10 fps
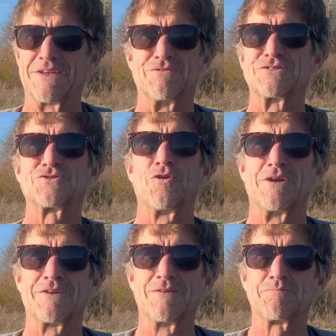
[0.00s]
different
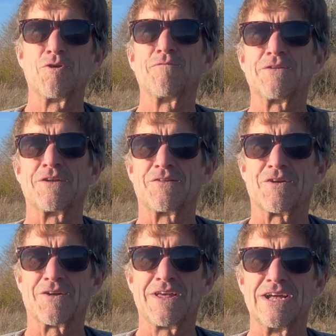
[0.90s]
story. It was perfect that
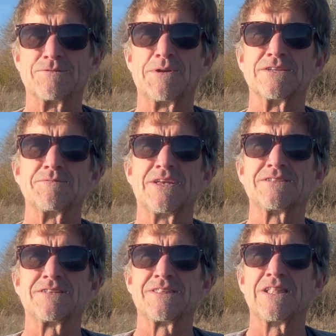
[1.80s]
they're kids because
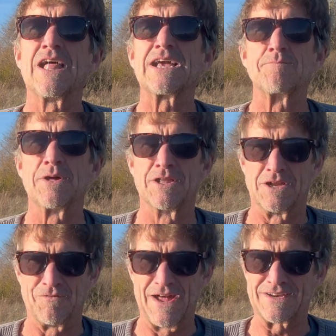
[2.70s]
it's the
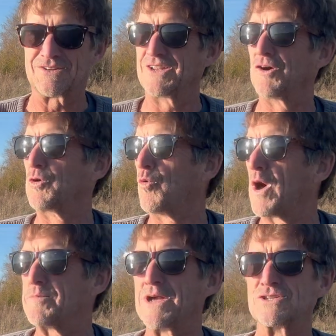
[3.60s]
likability factor. We
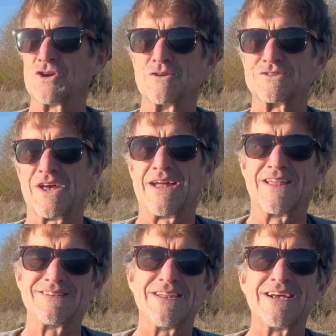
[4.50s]
want to be on Joe's side.
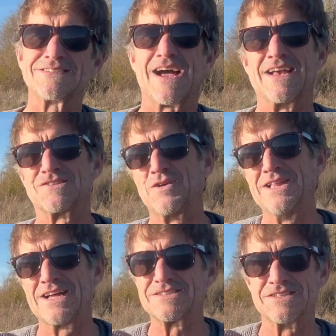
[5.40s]
He's a nice guy, so he
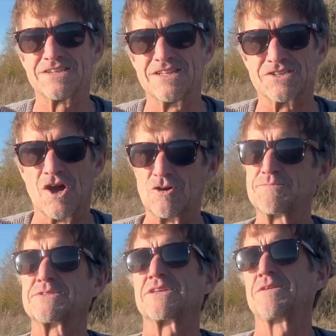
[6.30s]
lets these kids go. He's
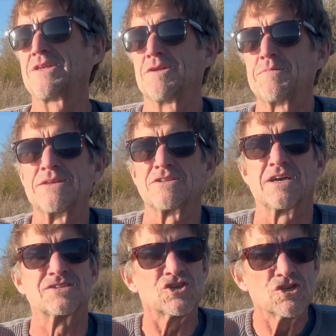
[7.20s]
just, basically
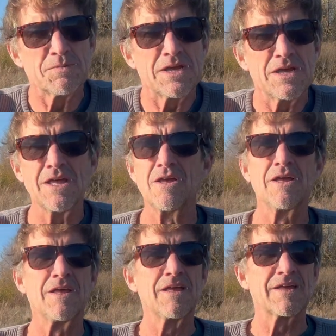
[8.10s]
like, excuse me,
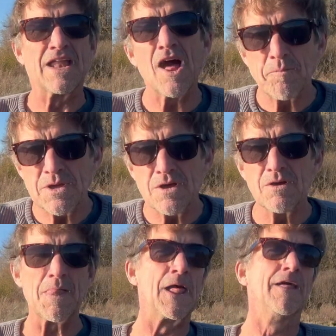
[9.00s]
can I help
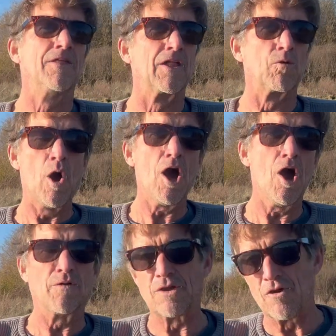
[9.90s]
you? And they're like,
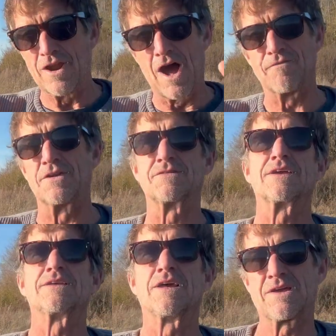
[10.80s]
whoa, they run off, and he's
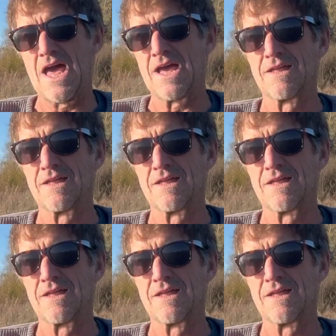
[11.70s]
like, okay.